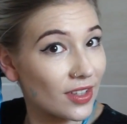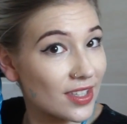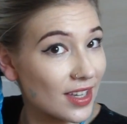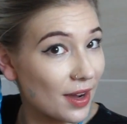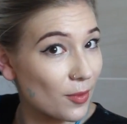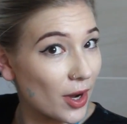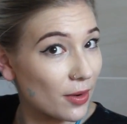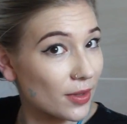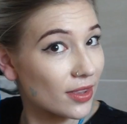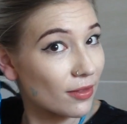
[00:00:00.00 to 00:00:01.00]
the same
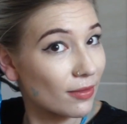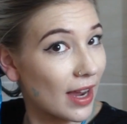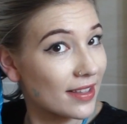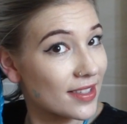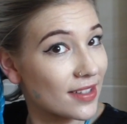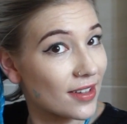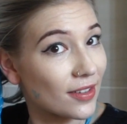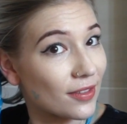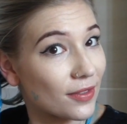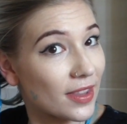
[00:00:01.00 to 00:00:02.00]
way with the rest
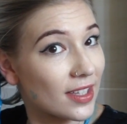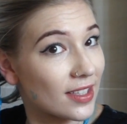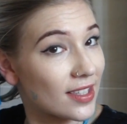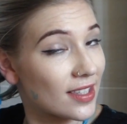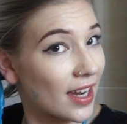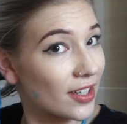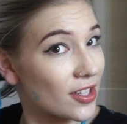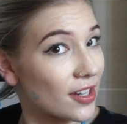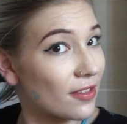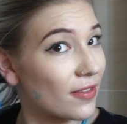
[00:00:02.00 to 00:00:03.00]
of this
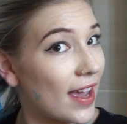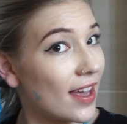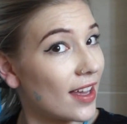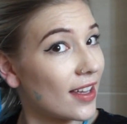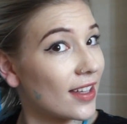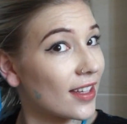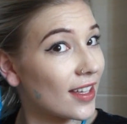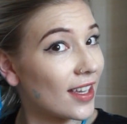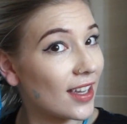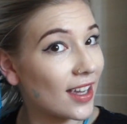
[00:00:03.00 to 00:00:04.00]
section of hair,
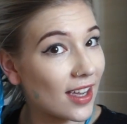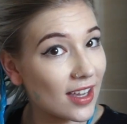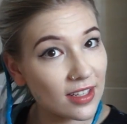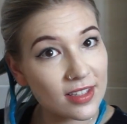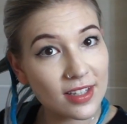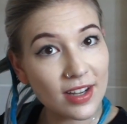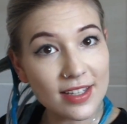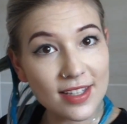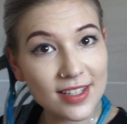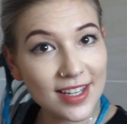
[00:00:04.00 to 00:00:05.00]
and I'll see you guys in a